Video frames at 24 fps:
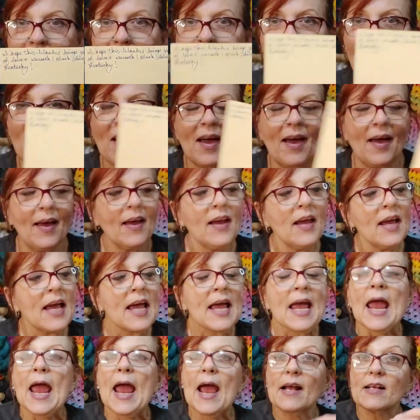Okay?
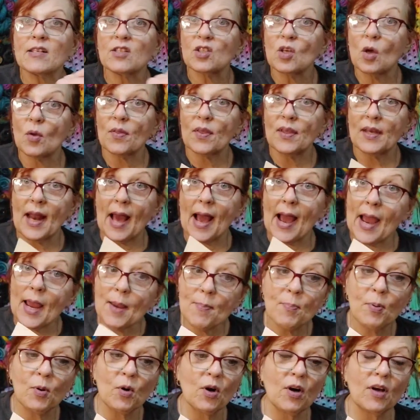And so then I
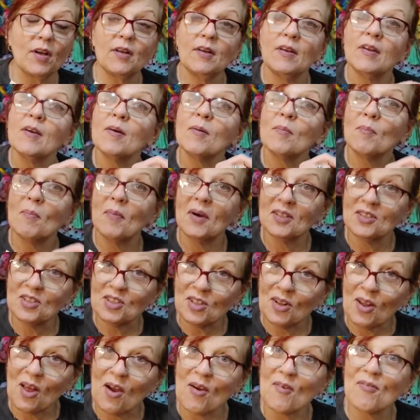put much
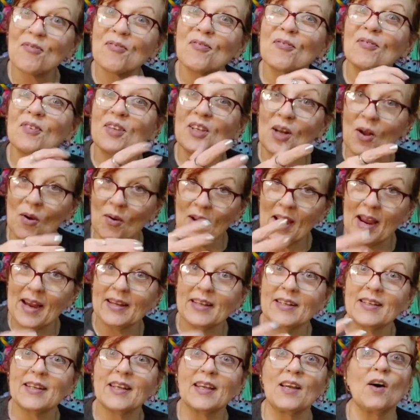love, you know,
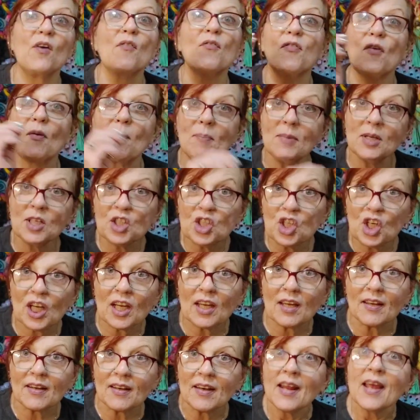kind of deal from
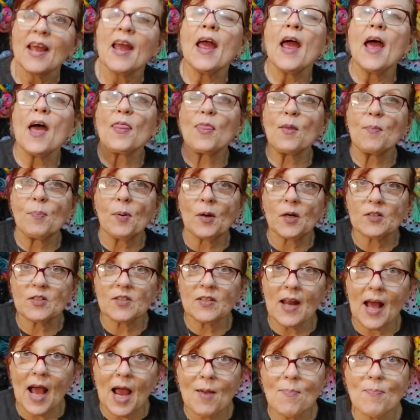Michigan. And the
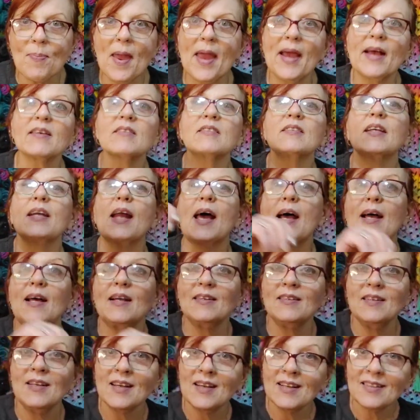person I pass it
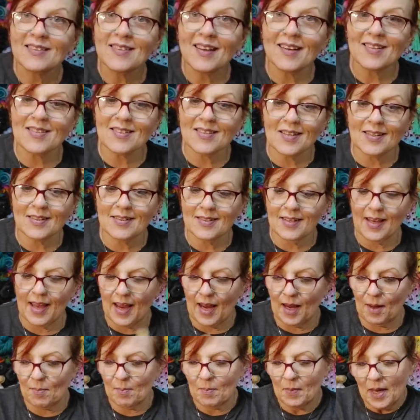on does the
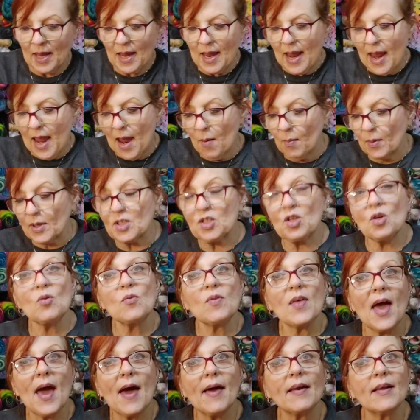same. And we do
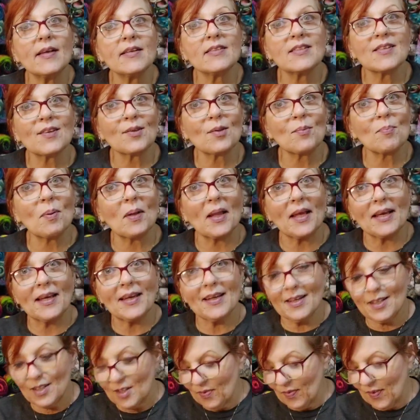that until the
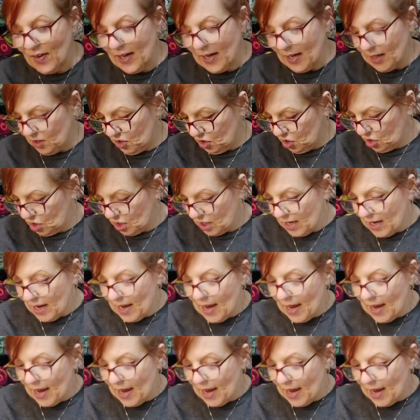blanket is finished.